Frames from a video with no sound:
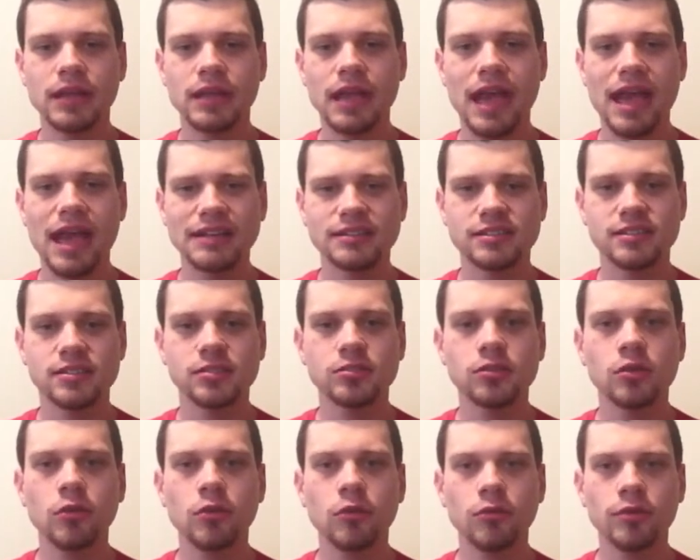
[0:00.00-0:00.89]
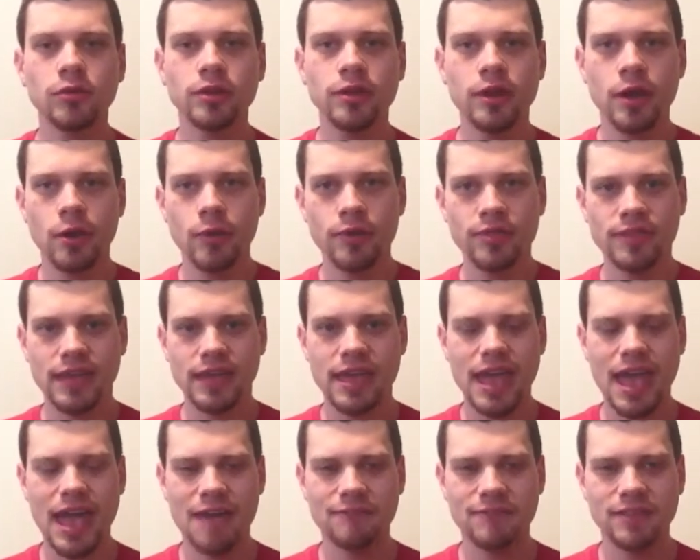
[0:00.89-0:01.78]
at school, you know, in the
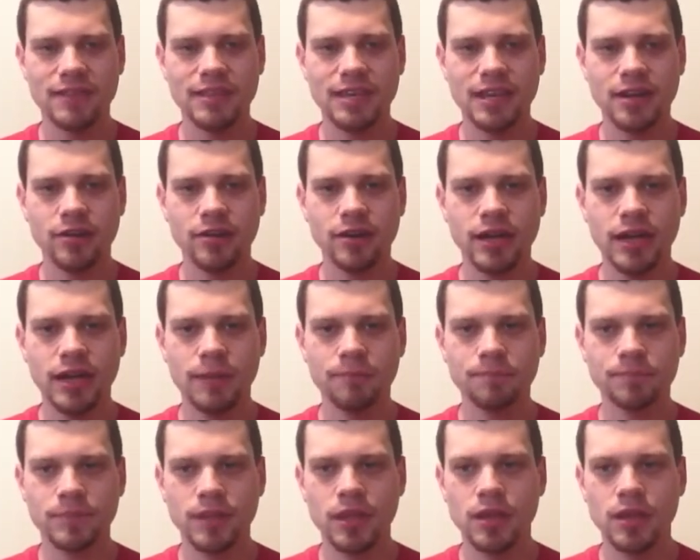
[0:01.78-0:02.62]
cafeteria